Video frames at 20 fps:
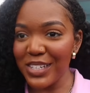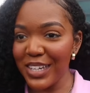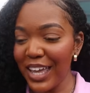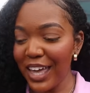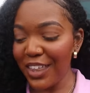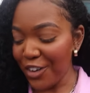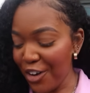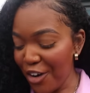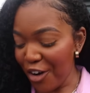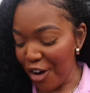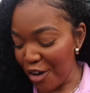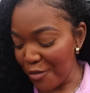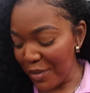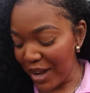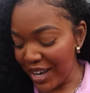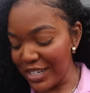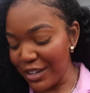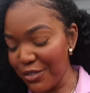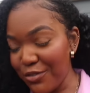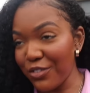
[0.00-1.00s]
together all
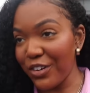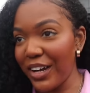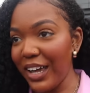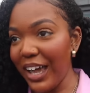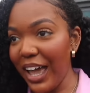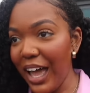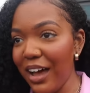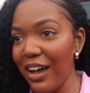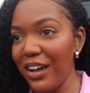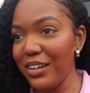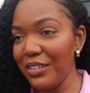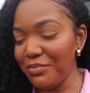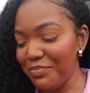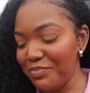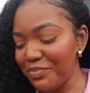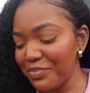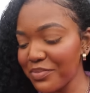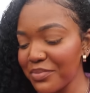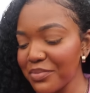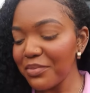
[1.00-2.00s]
my different
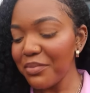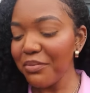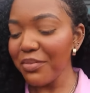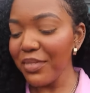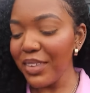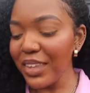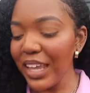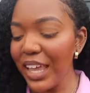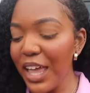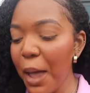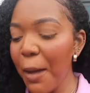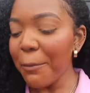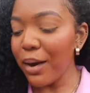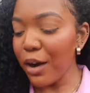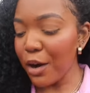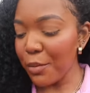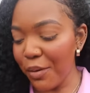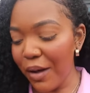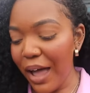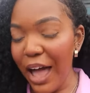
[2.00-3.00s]

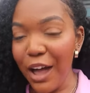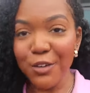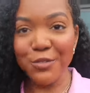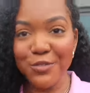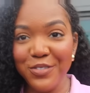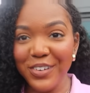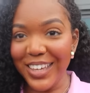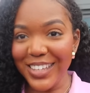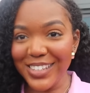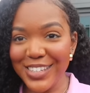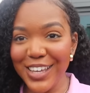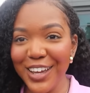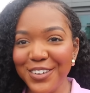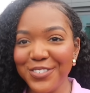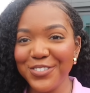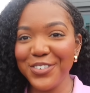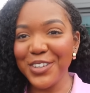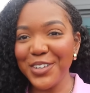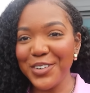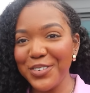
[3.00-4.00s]
purple outfits
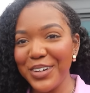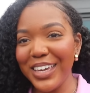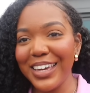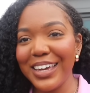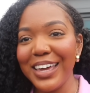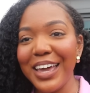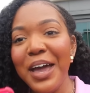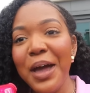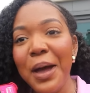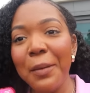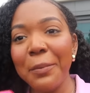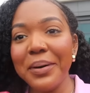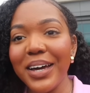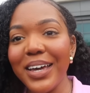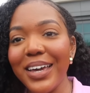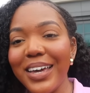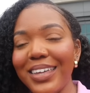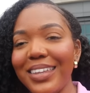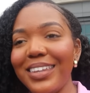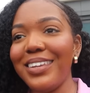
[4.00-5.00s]
for the week,
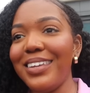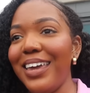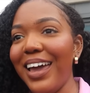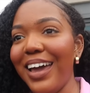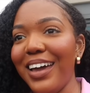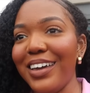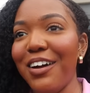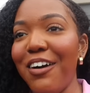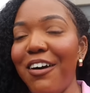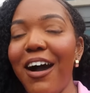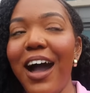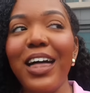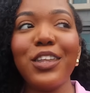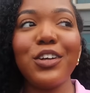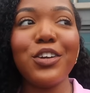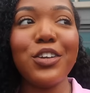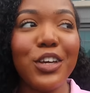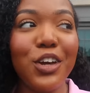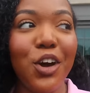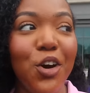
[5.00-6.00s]
but yeah, y'all, I
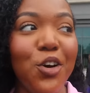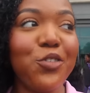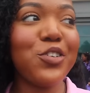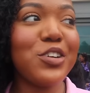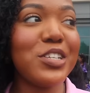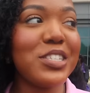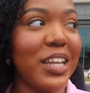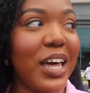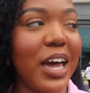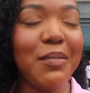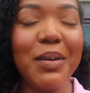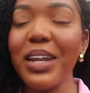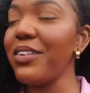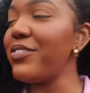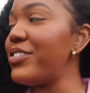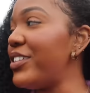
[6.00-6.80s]
literally overslept. I didn't